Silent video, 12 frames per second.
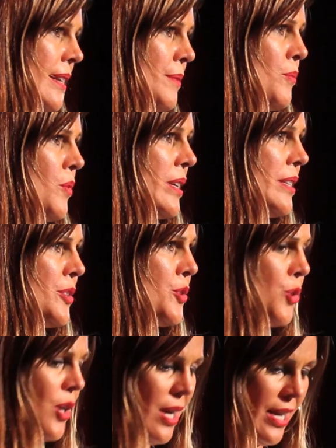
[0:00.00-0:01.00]
and wanted to
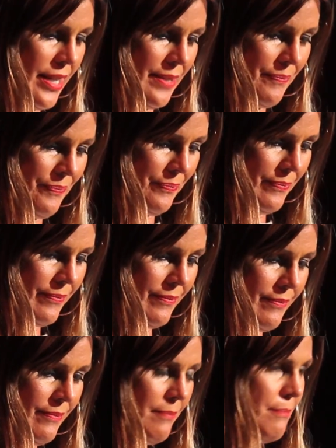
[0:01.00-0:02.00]
cry.
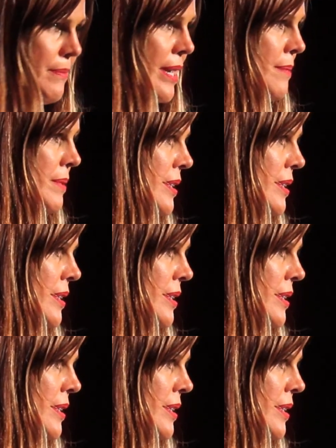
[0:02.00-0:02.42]
Maybe